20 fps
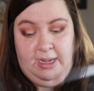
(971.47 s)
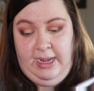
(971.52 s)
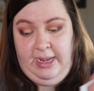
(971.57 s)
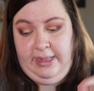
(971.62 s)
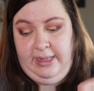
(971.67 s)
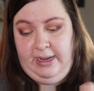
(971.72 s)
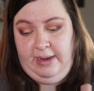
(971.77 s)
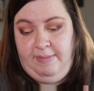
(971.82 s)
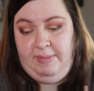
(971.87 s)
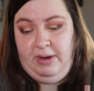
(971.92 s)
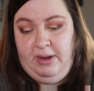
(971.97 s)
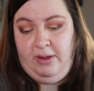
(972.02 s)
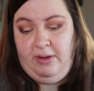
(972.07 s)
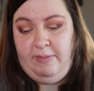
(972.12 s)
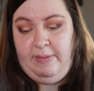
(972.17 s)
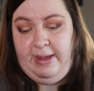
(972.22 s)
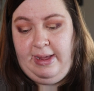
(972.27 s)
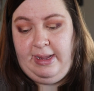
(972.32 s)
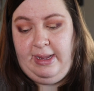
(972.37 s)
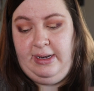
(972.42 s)
And then I'm going to go
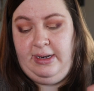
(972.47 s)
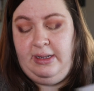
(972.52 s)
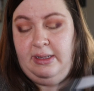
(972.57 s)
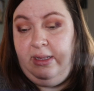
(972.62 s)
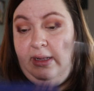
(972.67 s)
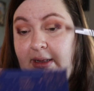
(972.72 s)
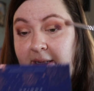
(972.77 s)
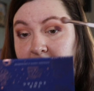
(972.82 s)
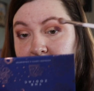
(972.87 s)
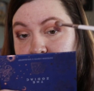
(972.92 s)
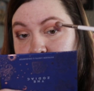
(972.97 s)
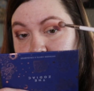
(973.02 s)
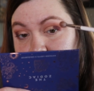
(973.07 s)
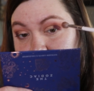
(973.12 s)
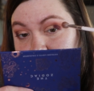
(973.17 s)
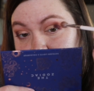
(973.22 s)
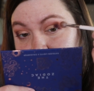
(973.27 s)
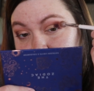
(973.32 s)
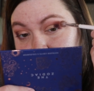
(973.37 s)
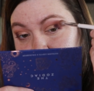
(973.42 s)
back into the
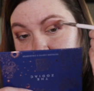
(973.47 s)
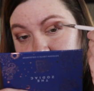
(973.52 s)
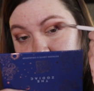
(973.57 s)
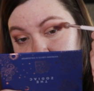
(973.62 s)
Libra.